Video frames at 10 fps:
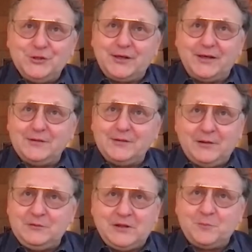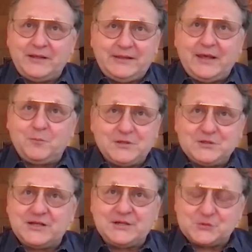Okay, uh, done by K
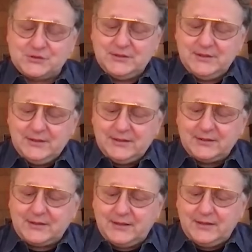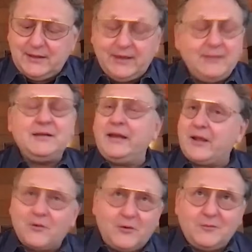plus S okay, and
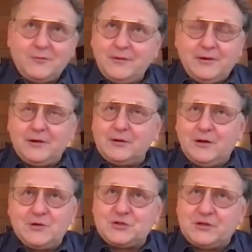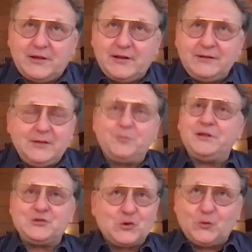Lindero, uh, Argentine heap
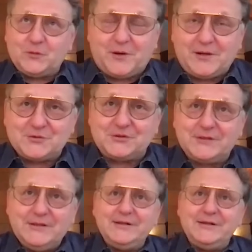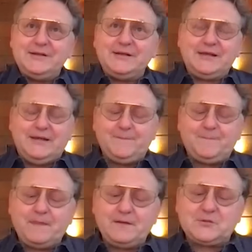leach gold deposit. Okay,
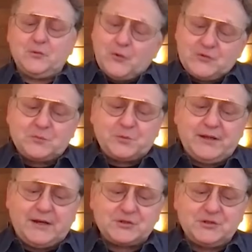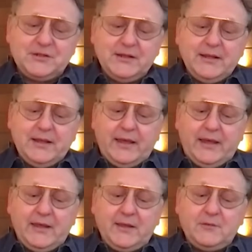so those in production,
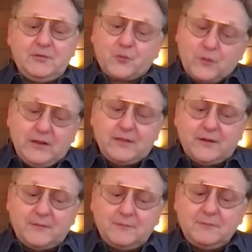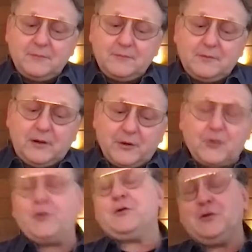and three of them are
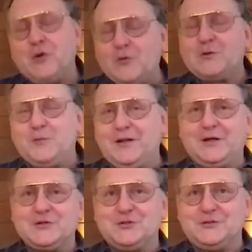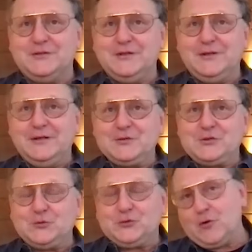going to go into production.
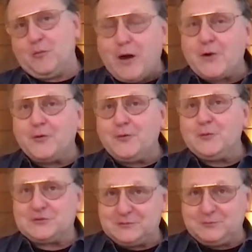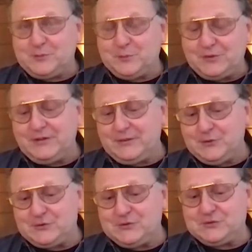So Toroparu, which is the, the
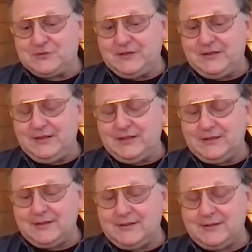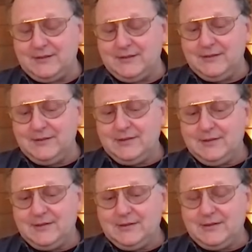which is the
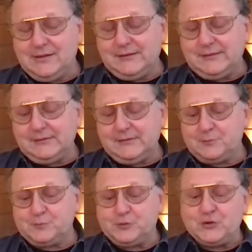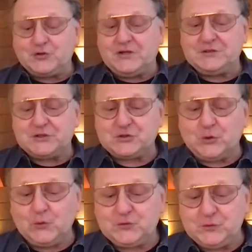uh, uh, project I just
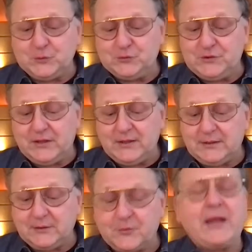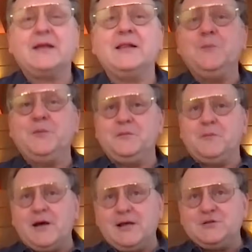sold to uh, Grand Colombian
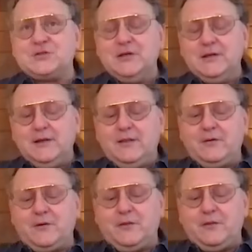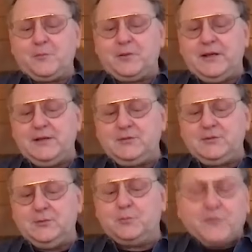Mines, they're they're planning
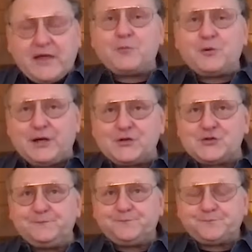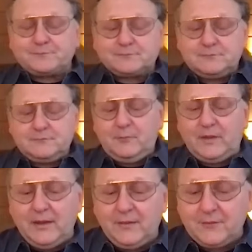to put that in production,
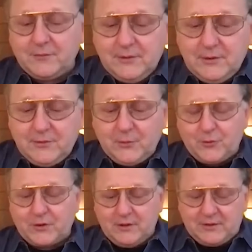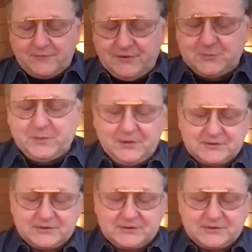and they're they're working on a feasibility